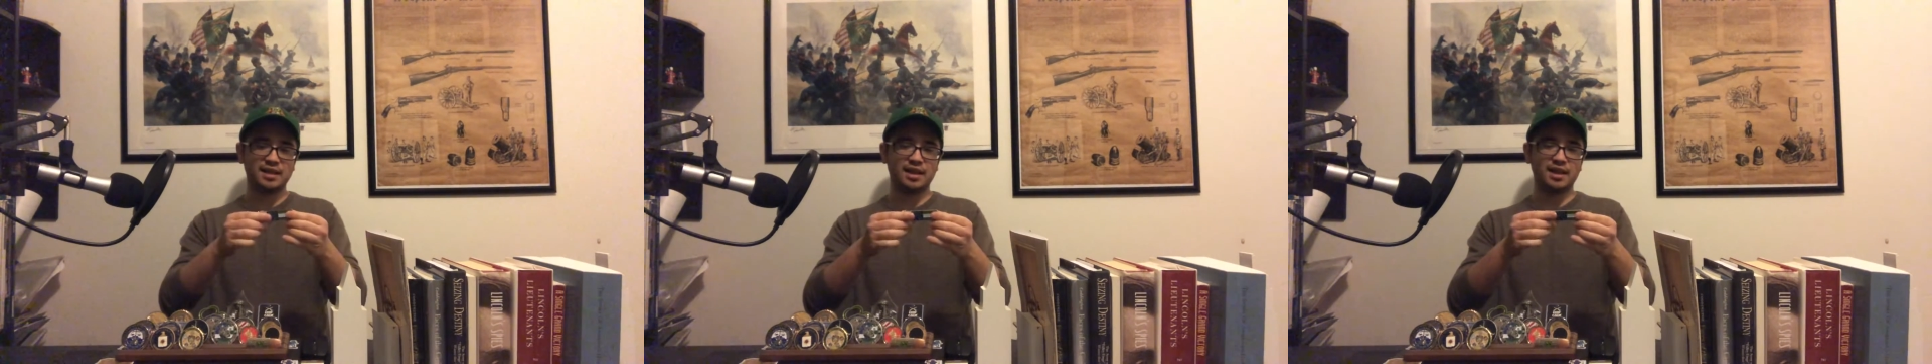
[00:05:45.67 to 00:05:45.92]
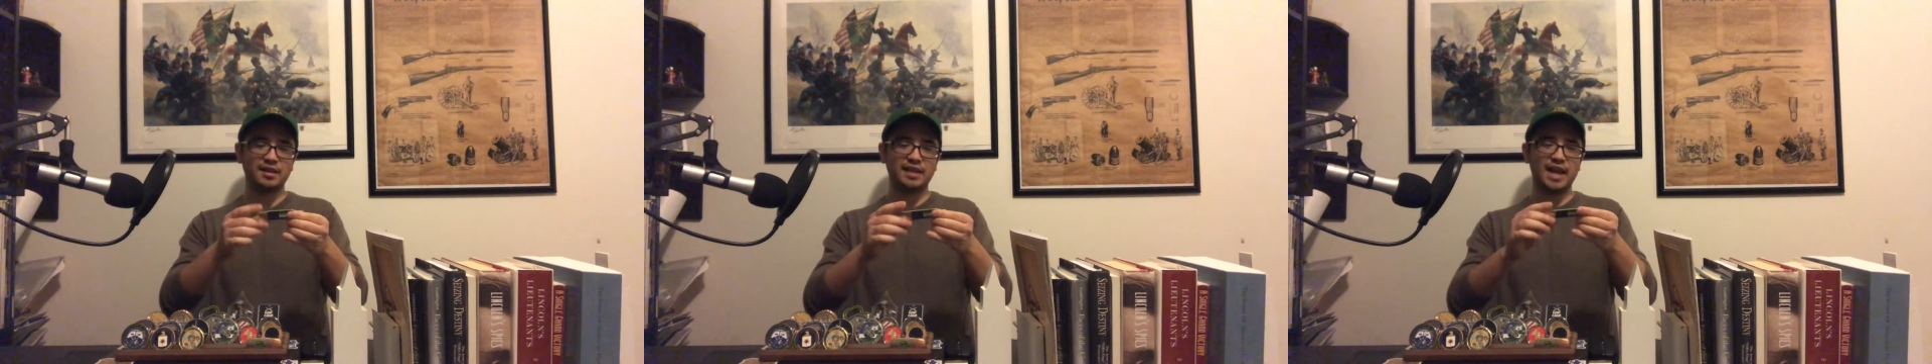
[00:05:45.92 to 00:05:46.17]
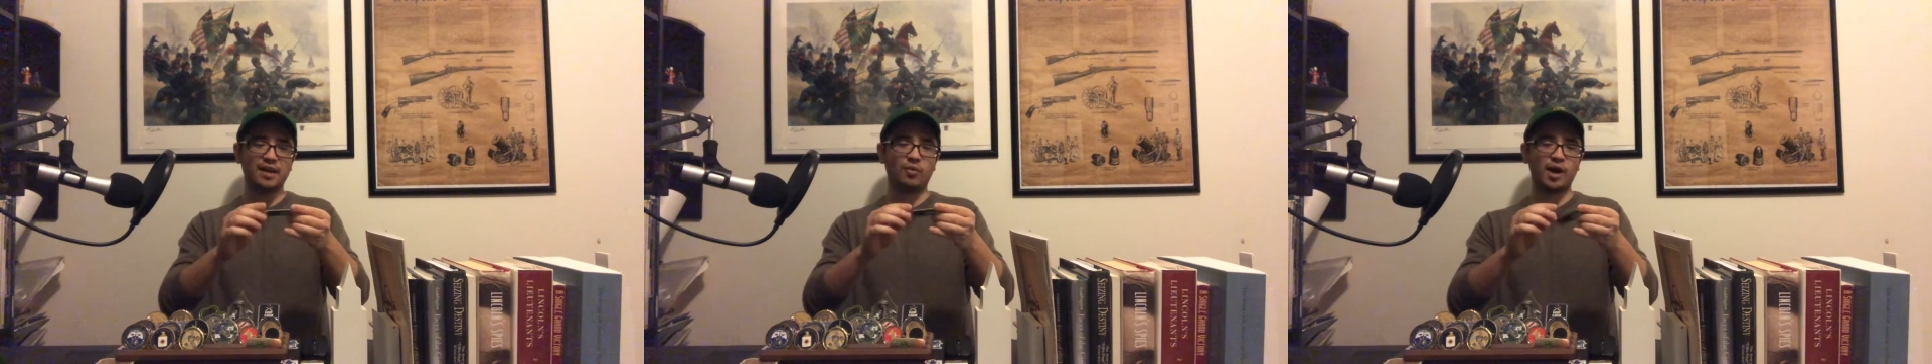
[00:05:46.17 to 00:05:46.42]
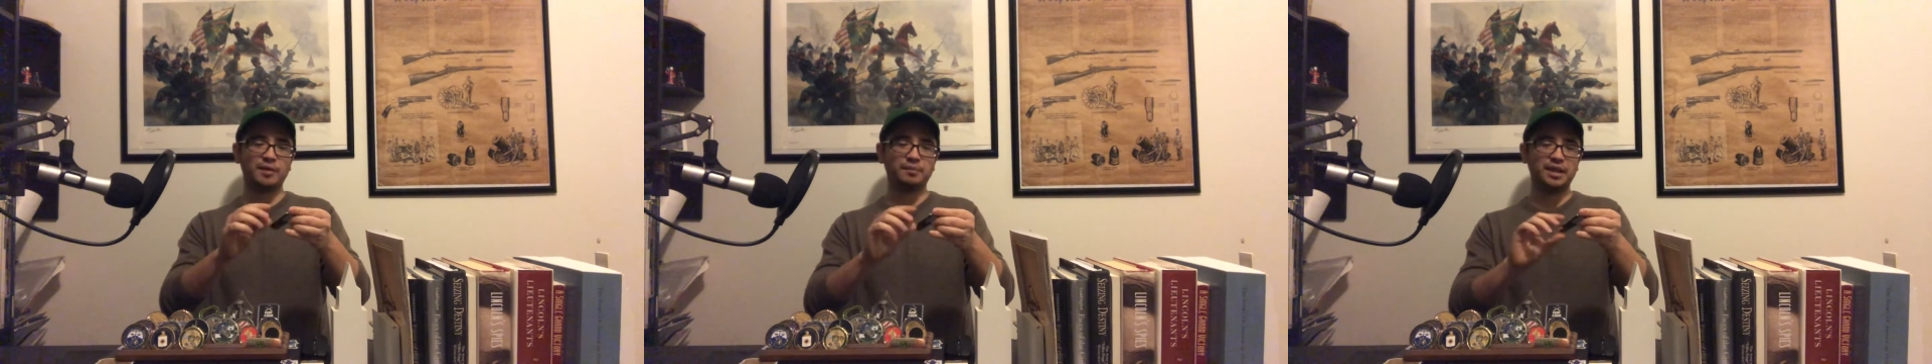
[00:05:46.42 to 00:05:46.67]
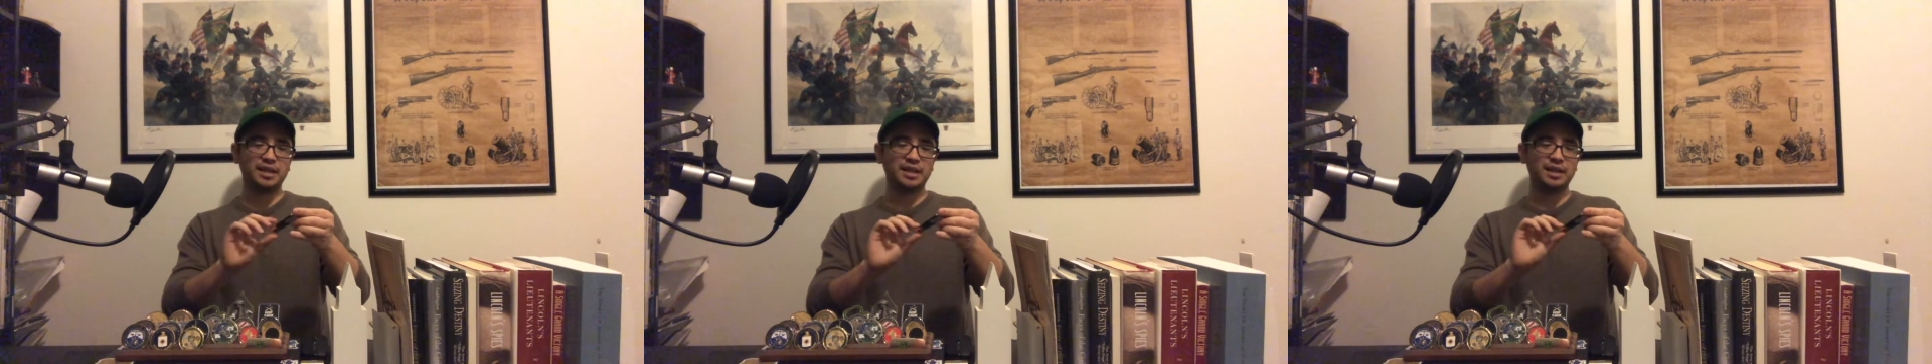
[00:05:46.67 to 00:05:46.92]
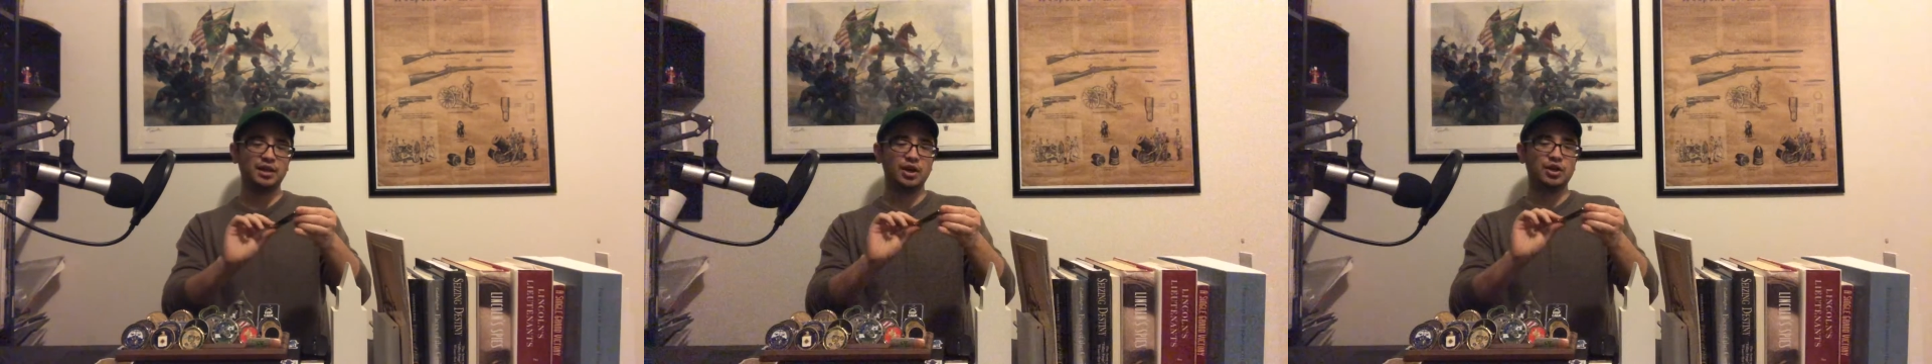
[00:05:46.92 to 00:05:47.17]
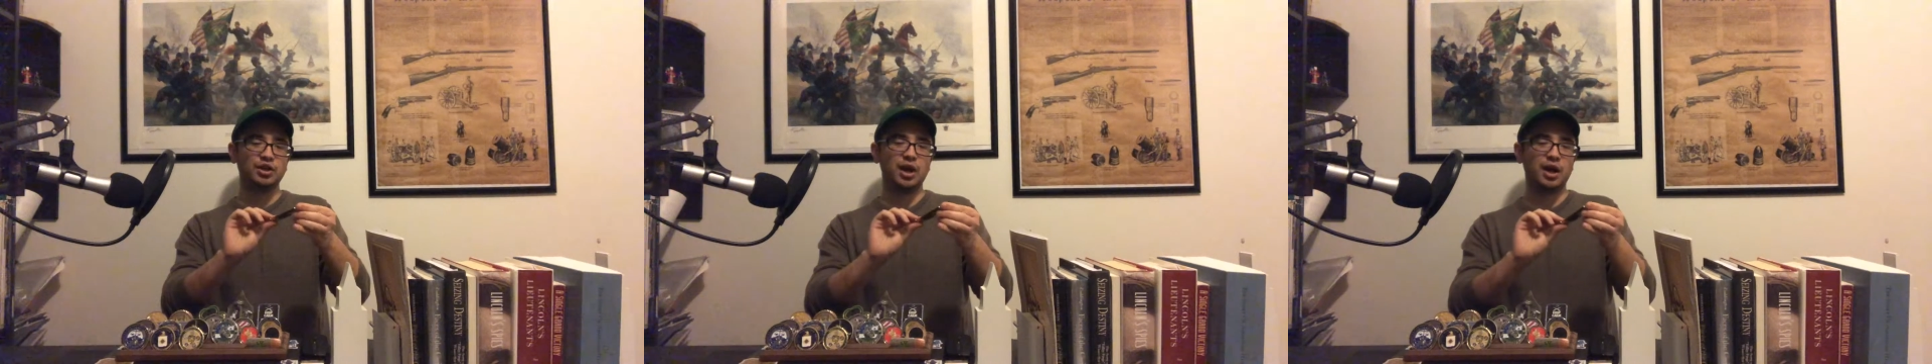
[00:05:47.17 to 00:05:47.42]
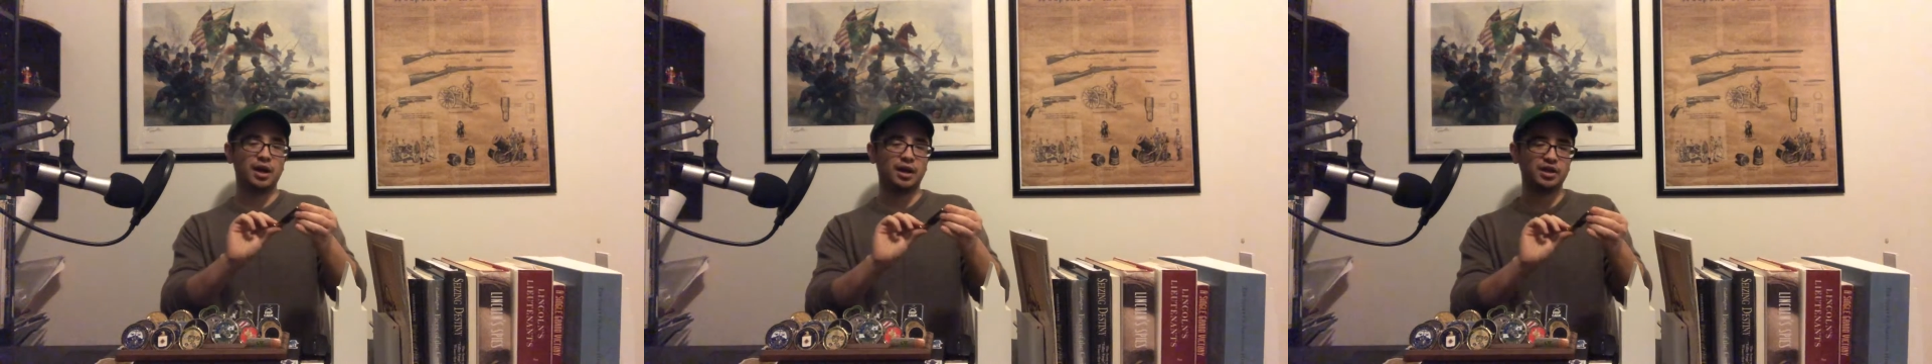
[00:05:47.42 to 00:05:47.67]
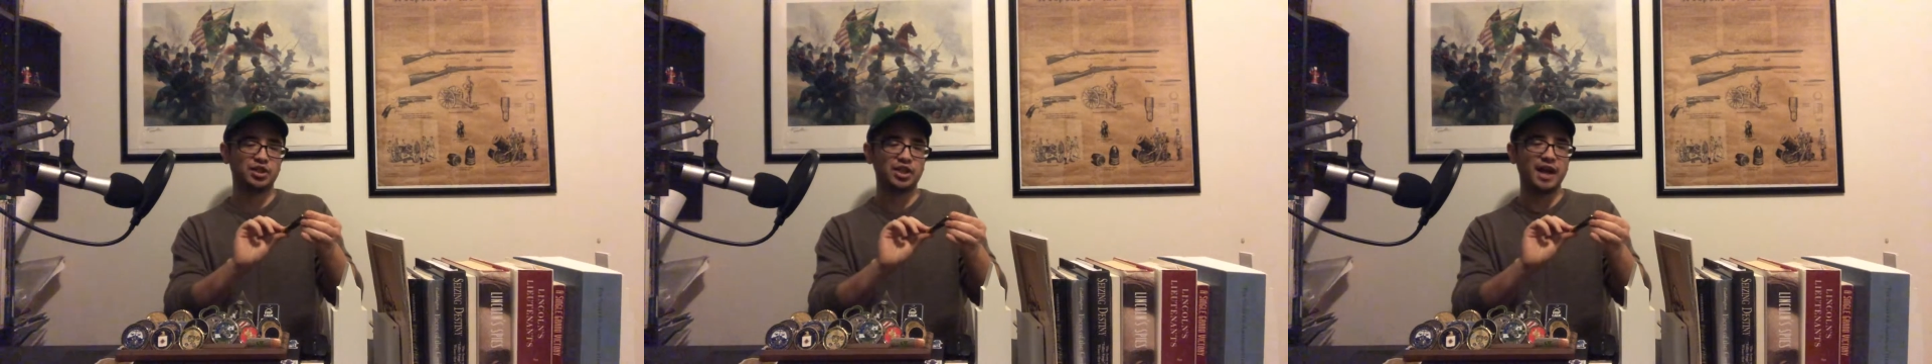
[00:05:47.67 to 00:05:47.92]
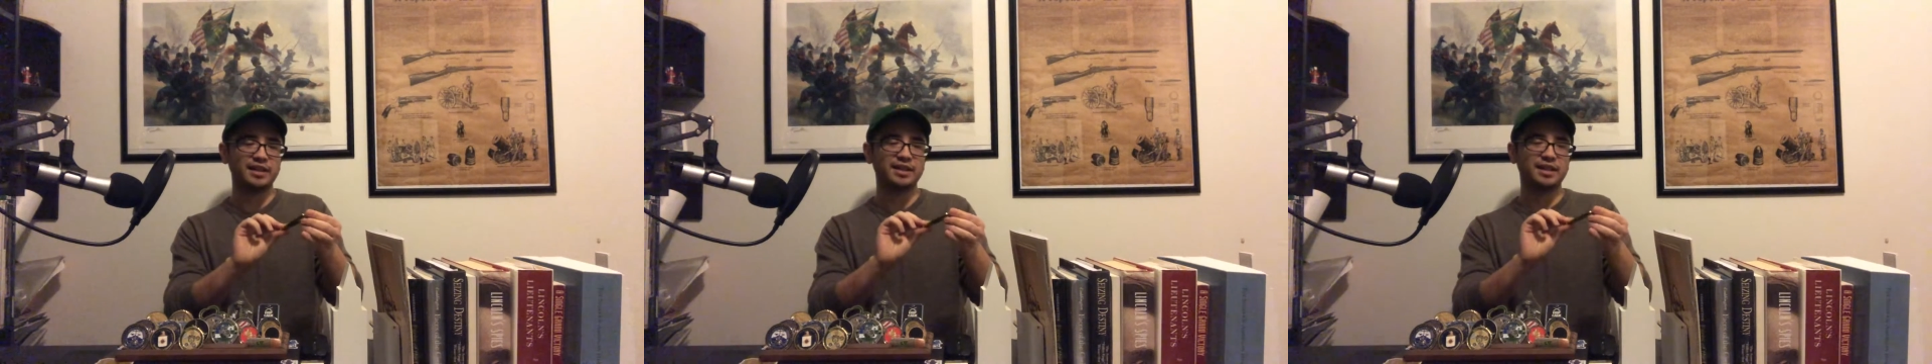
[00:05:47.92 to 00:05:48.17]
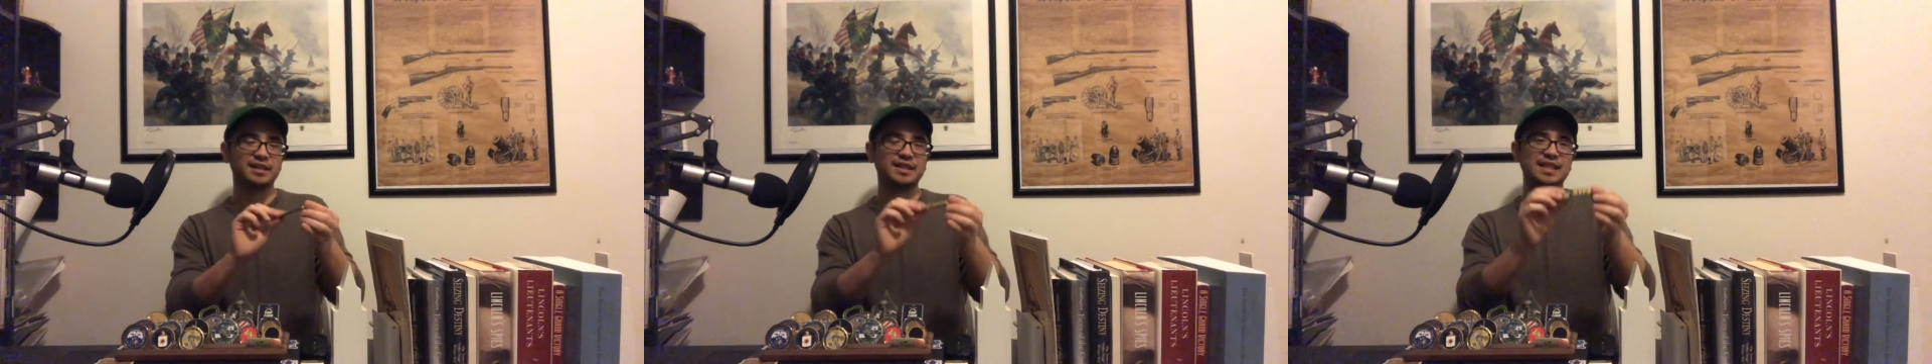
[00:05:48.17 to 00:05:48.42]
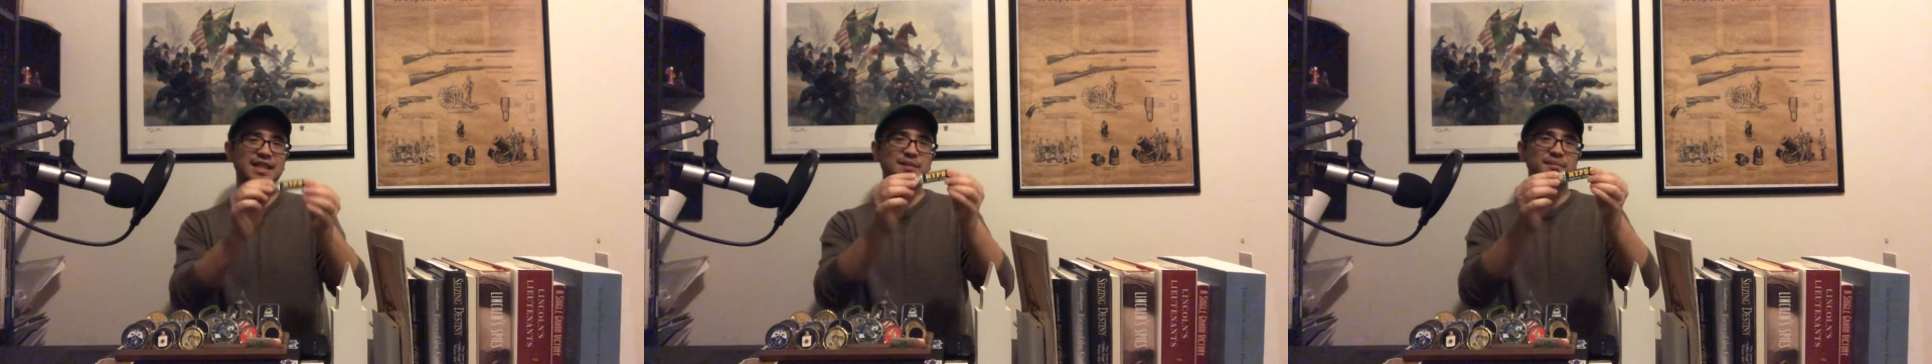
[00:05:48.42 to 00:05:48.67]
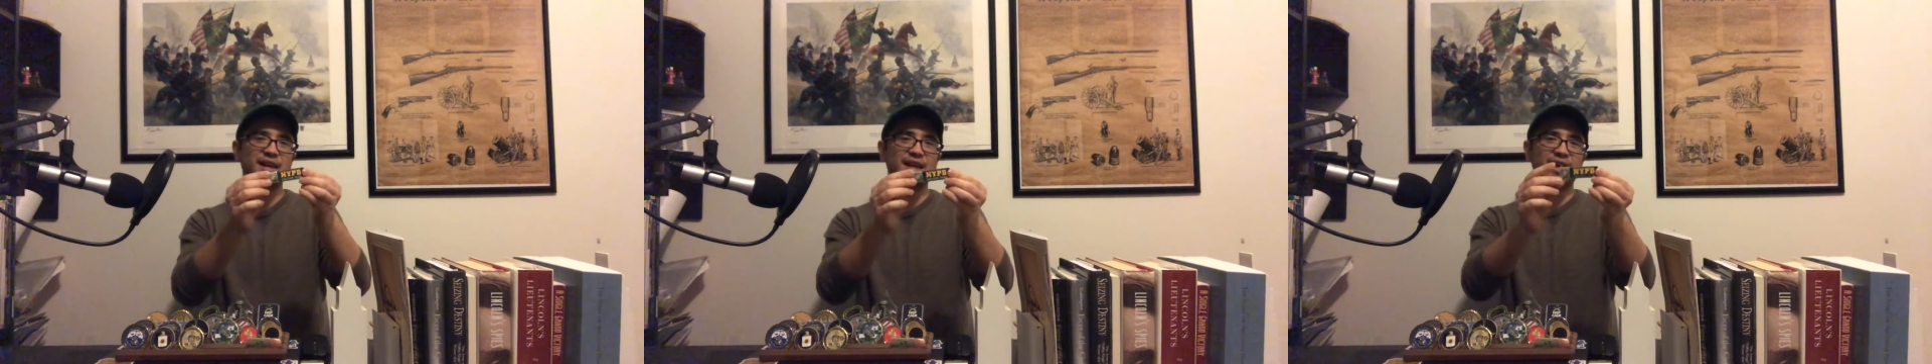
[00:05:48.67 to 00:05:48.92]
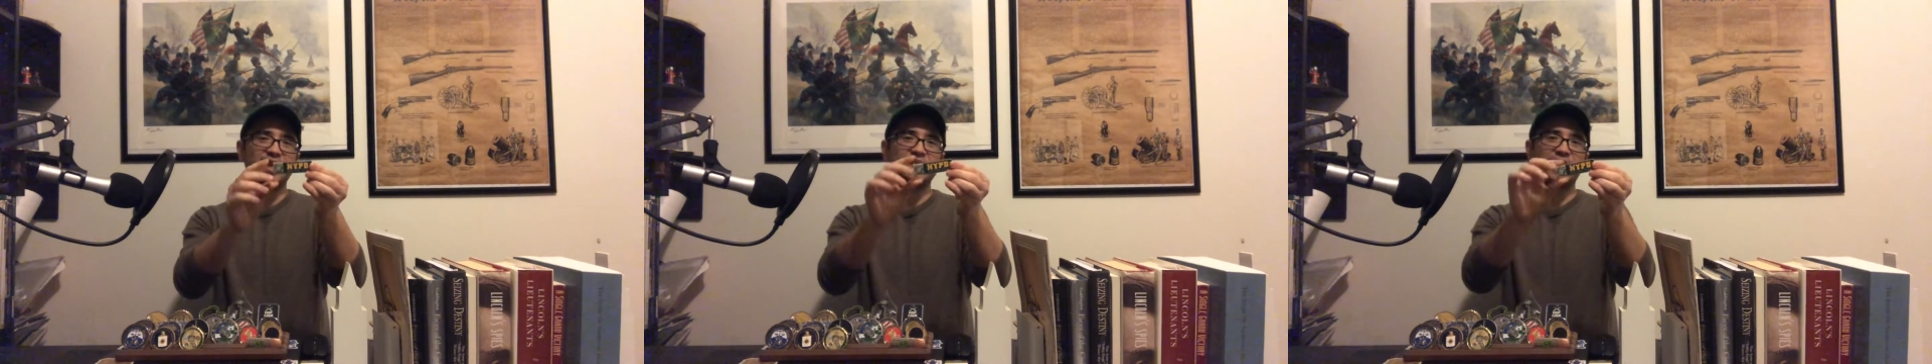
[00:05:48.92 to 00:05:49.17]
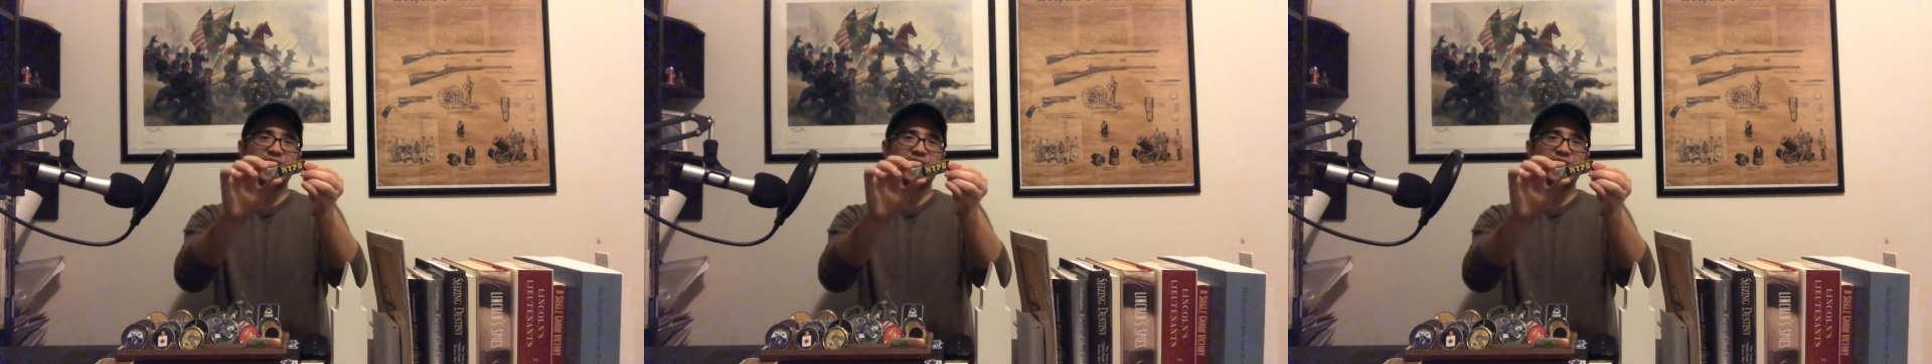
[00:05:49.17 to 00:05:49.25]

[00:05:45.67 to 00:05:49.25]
the NYPD shotgun team, and